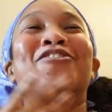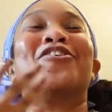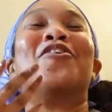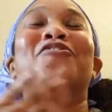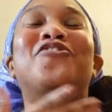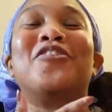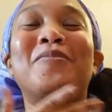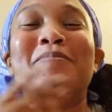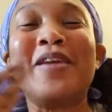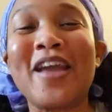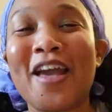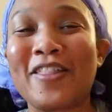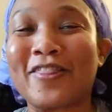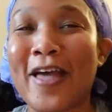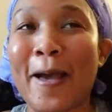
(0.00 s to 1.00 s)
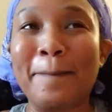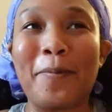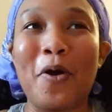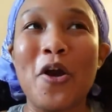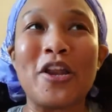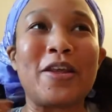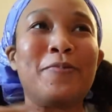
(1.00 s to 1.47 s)
So to me at that
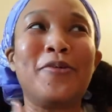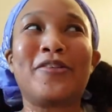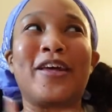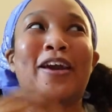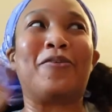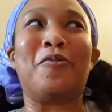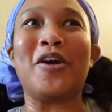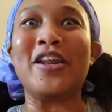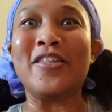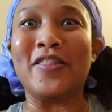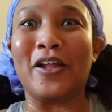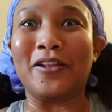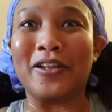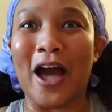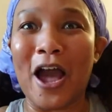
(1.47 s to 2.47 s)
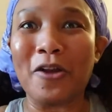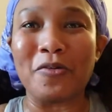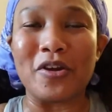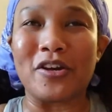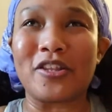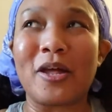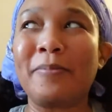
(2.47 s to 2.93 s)
point, it was like winning the lottery
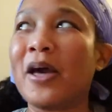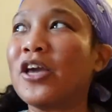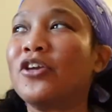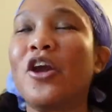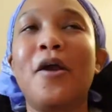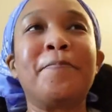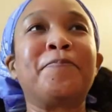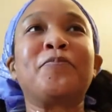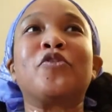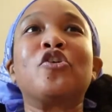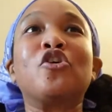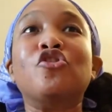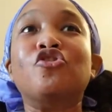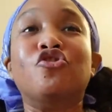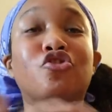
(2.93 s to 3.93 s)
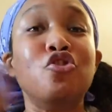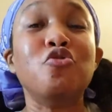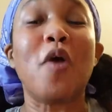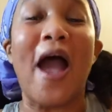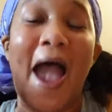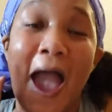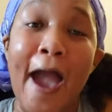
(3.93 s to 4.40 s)
because I'm like, you
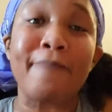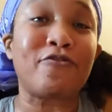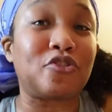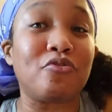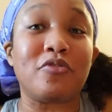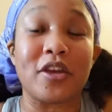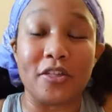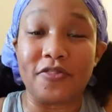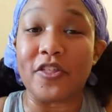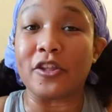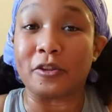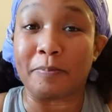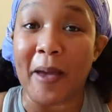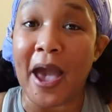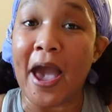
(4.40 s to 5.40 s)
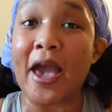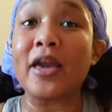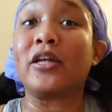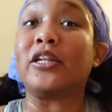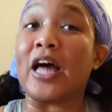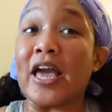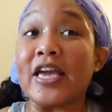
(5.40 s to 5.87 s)
have to get this
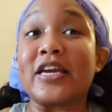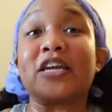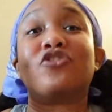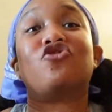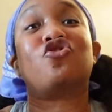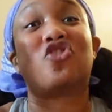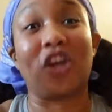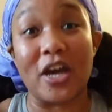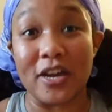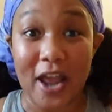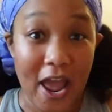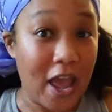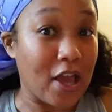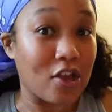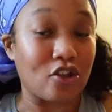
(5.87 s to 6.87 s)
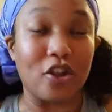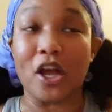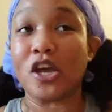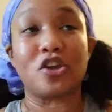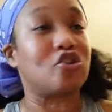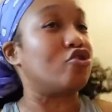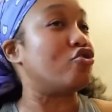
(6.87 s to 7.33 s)
bag like today.
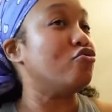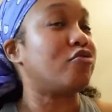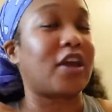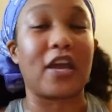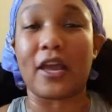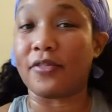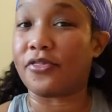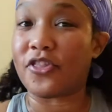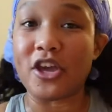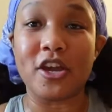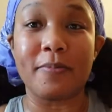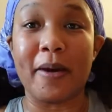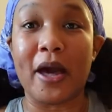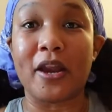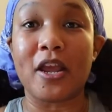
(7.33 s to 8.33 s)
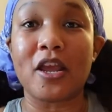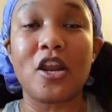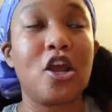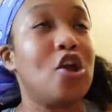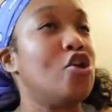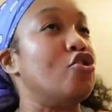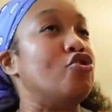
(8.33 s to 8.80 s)
Like you can't think about it.
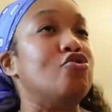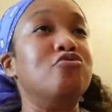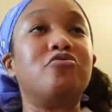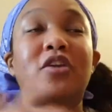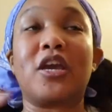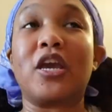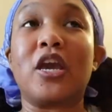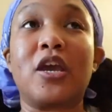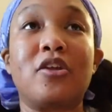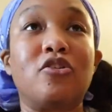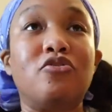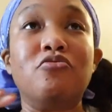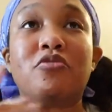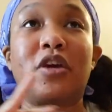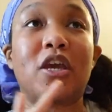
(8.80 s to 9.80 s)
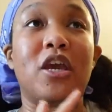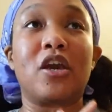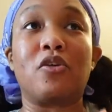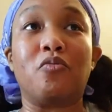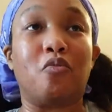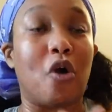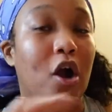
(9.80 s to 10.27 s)
You can't you
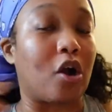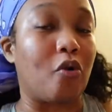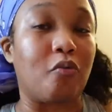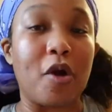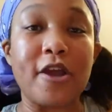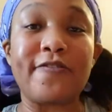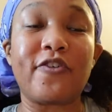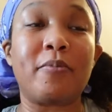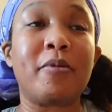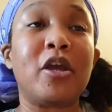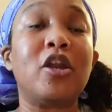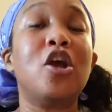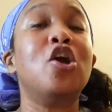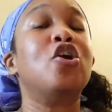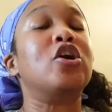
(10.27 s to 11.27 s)
can't walk away from it.